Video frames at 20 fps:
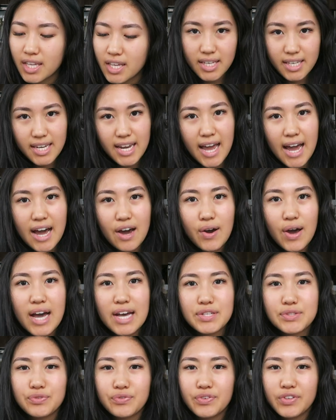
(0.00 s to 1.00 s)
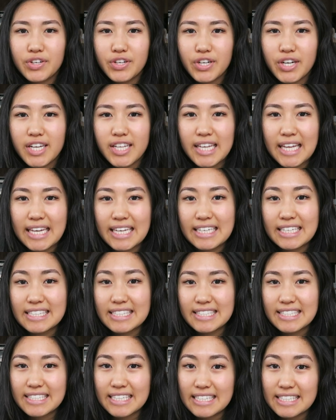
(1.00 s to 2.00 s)
Now as for like
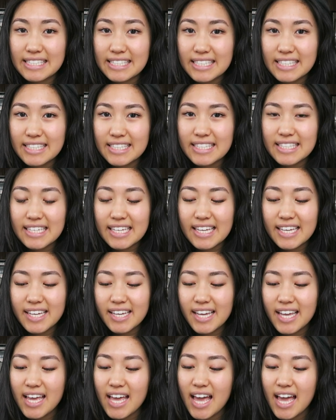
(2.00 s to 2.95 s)
consistency,